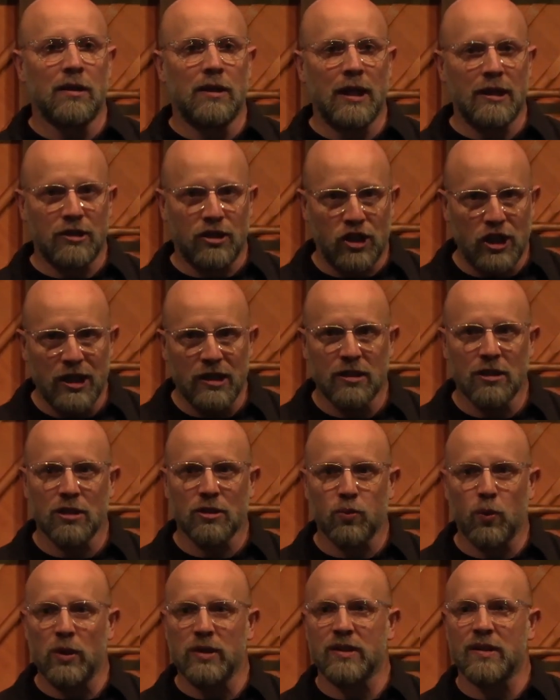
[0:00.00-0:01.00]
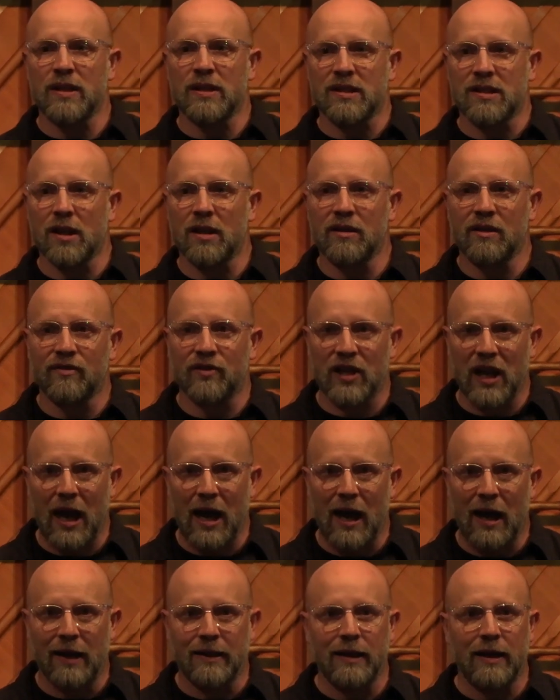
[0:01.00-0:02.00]
that Jesus was the Son of
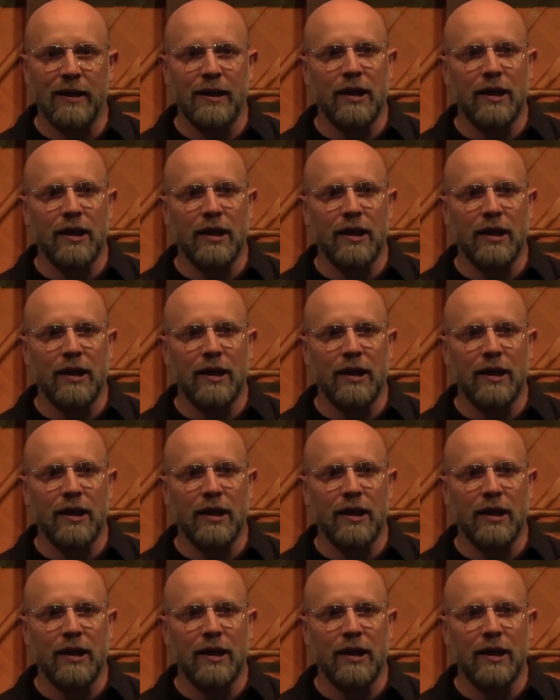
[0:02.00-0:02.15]
God,